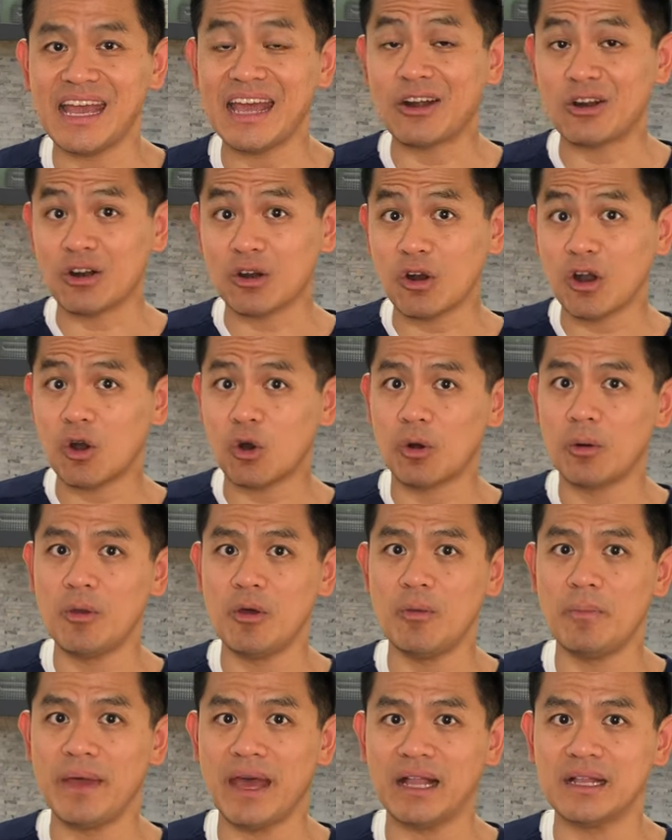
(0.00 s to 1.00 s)
and our
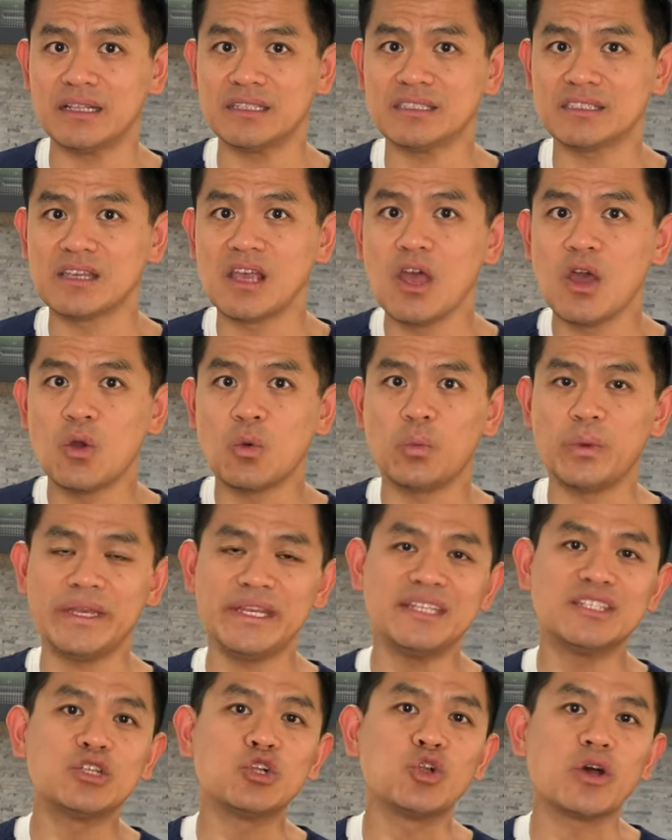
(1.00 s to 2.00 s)
hormone balance, we
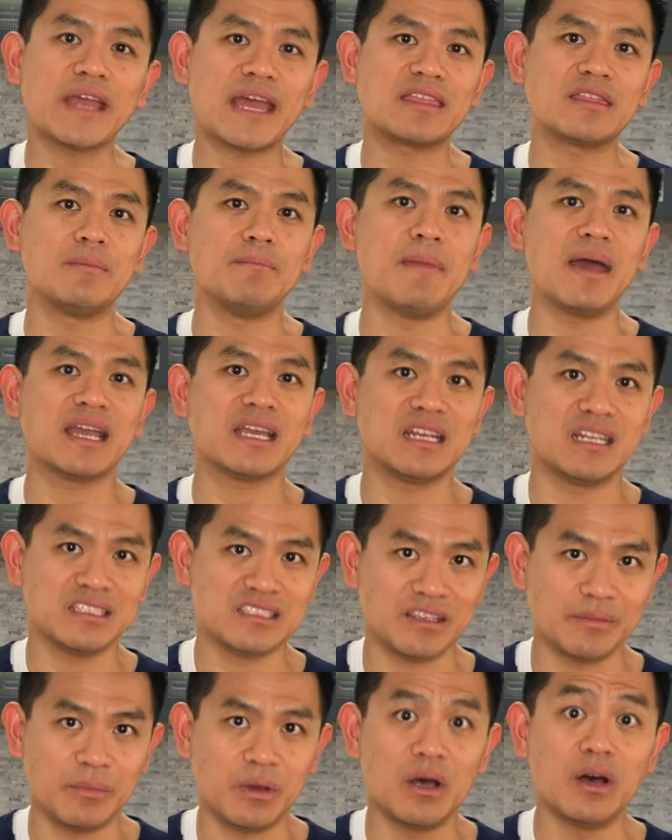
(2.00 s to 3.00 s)
need to look at the
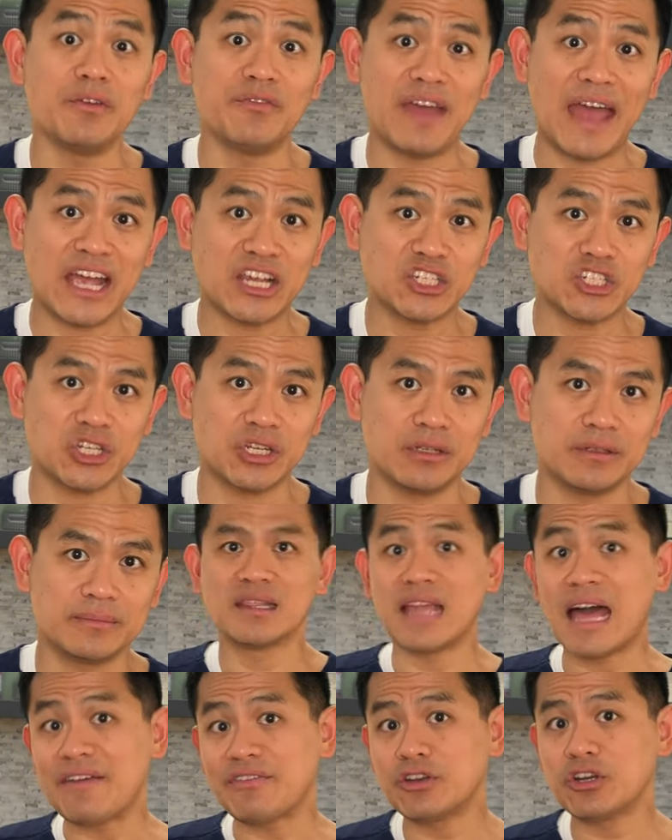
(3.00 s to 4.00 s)
mechanism of action.
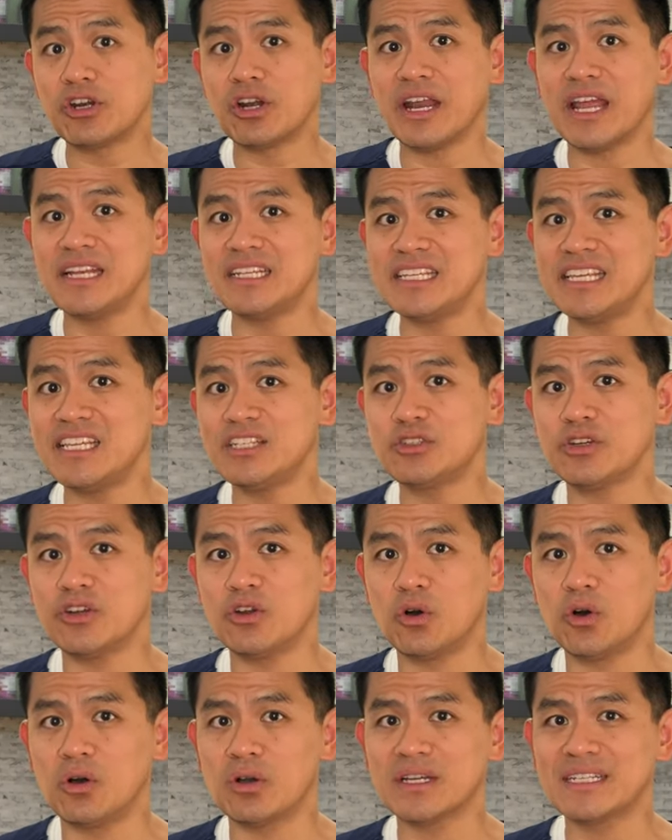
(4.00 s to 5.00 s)
Lavender and tea tree
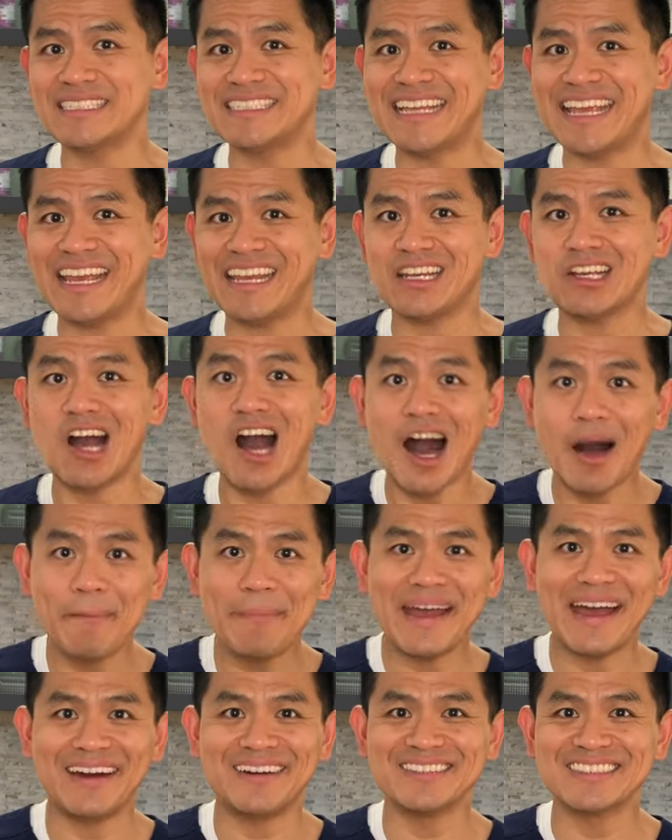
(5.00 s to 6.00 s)
oil contain
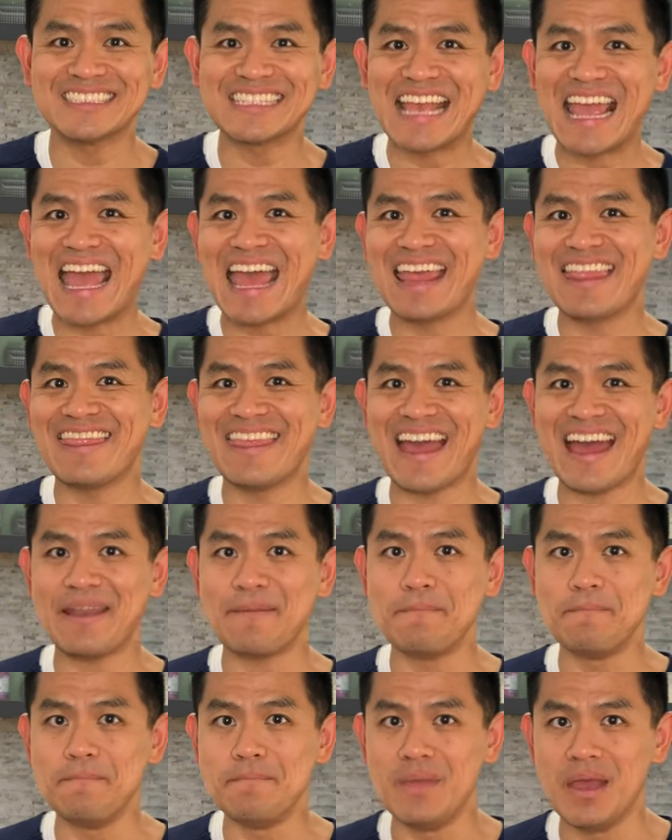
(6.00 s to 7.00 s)
compounds
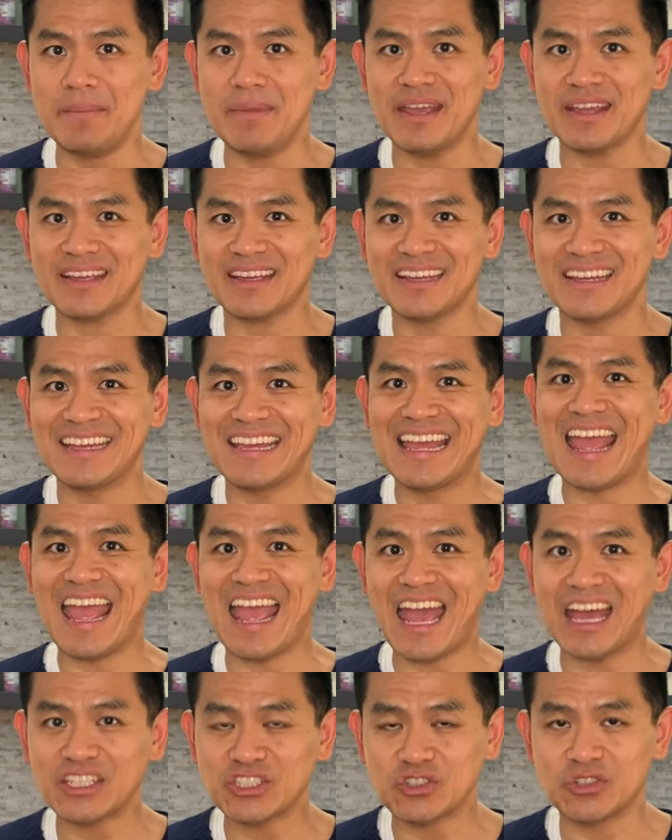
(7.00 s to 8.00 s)
that mimic
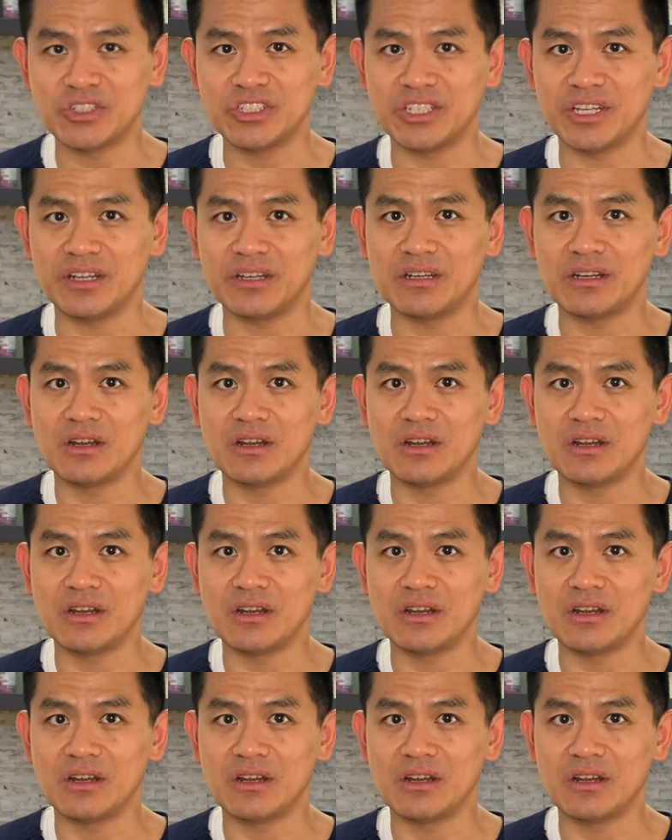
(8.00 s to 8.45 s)
estrogen,